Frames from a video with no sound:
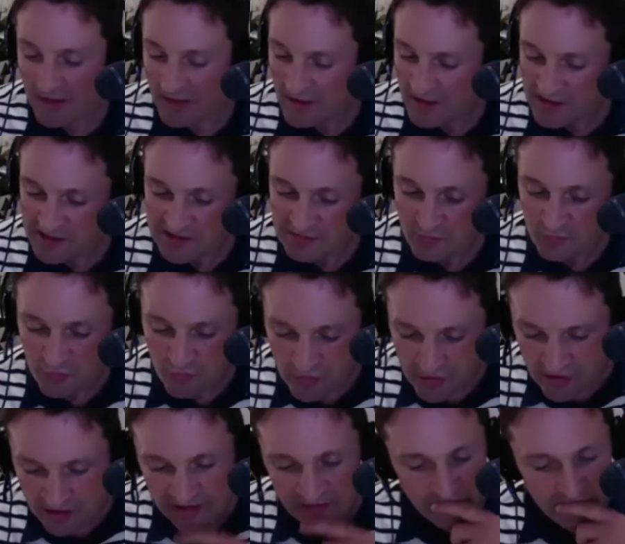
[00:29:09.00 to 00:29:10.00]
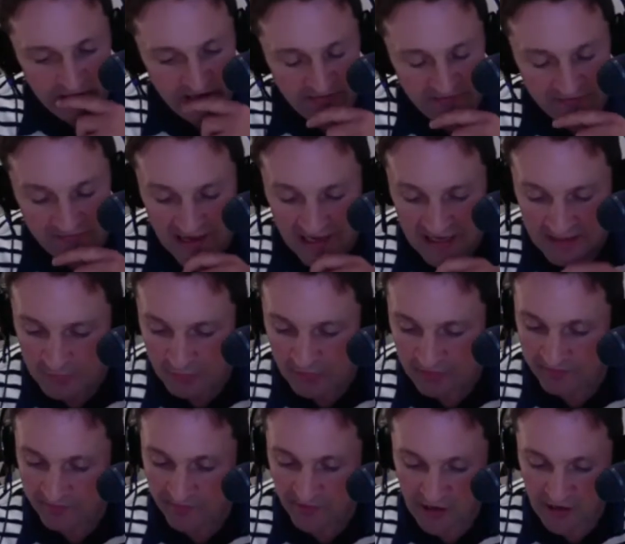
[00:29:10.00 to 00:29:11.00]
It's really, really valuable
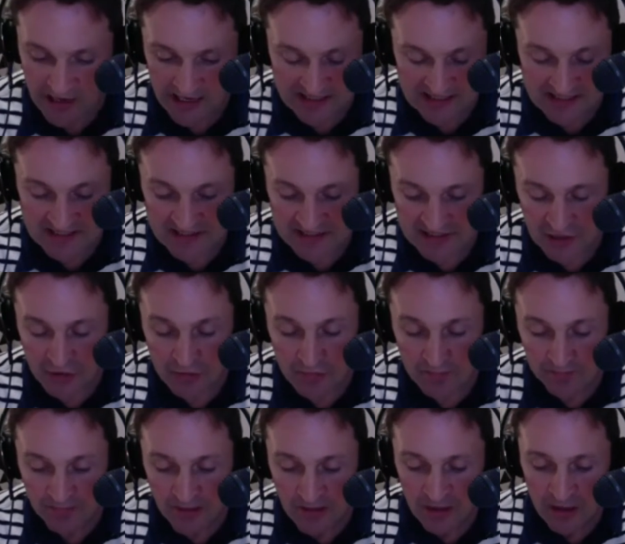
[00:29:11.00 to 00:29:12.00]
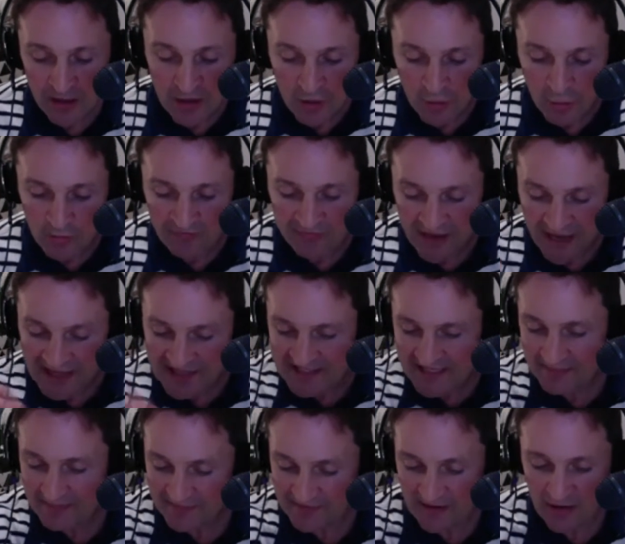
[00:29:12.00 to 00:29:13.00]
advice. So we've done
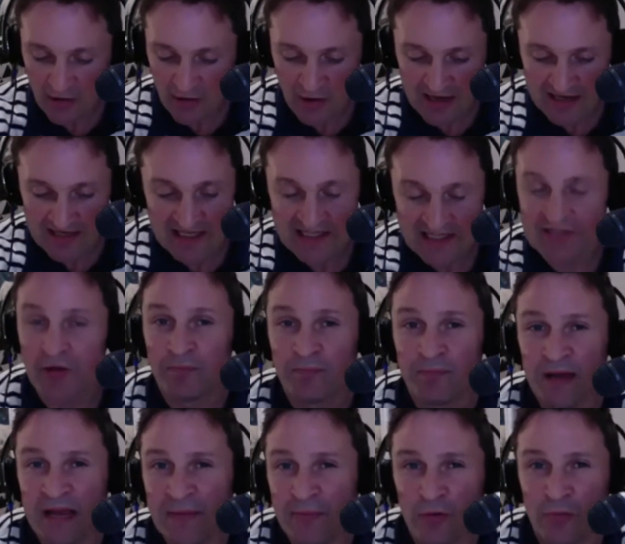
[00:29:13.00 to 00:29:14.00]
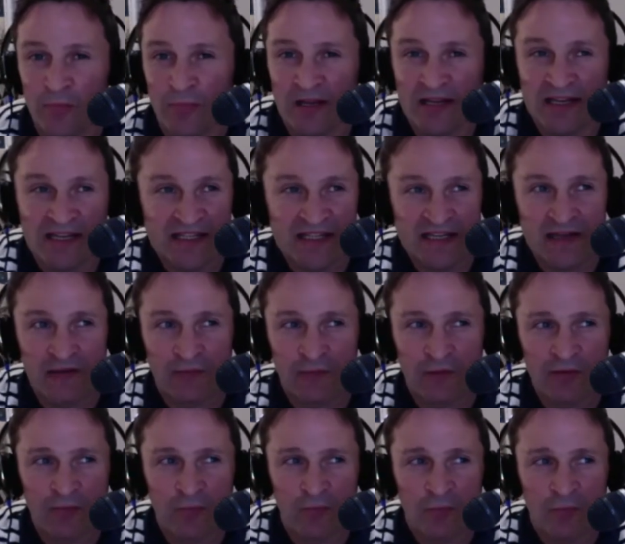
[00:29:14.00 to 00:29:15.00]
some ideas on people pleasing.
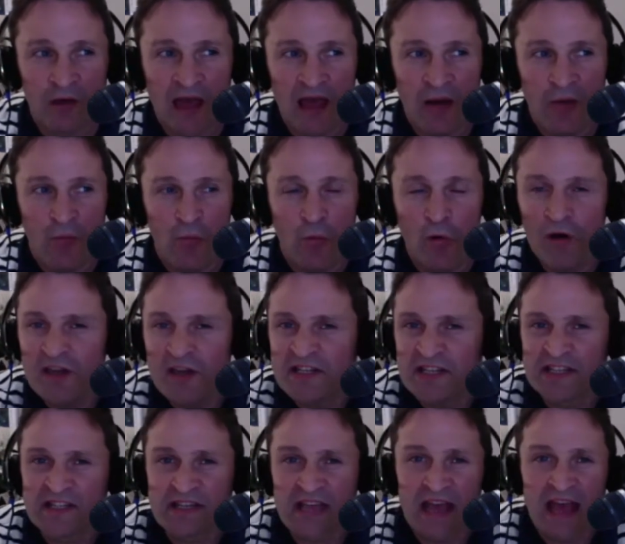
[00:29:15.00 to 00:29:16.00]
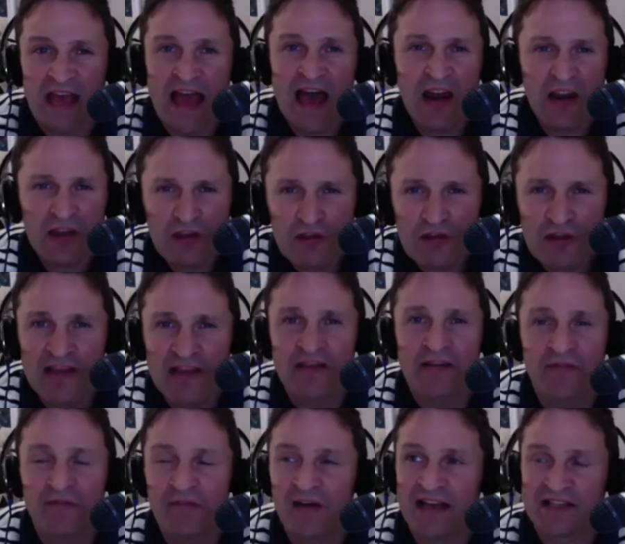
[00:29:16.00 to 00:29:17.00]
Like, what is this? How do you
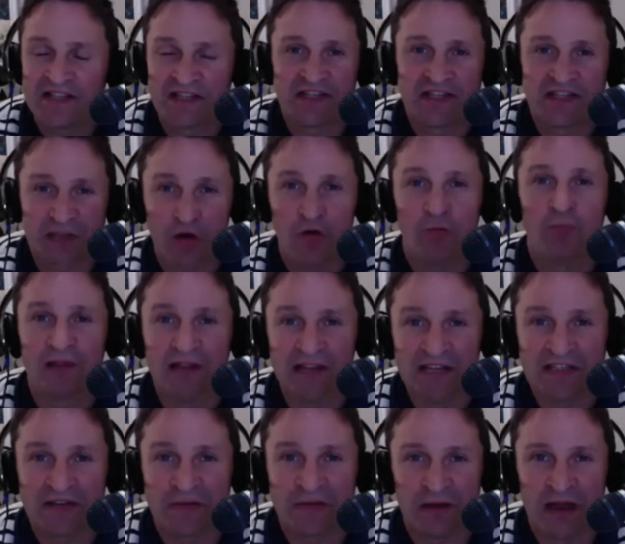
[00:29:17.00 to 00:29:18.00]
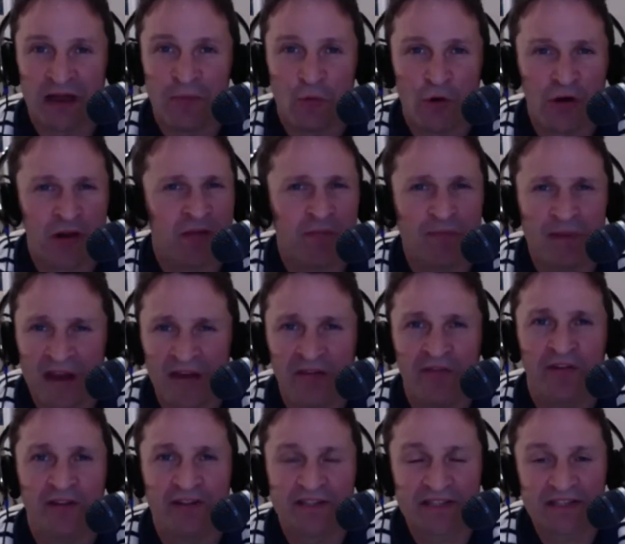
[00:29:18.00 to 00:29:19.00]
live as a soul pleaser, and what are the
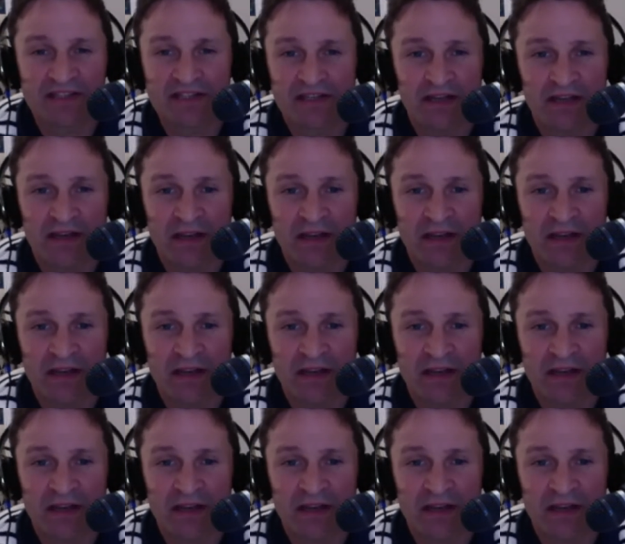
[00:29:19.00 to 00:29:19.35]
benefits?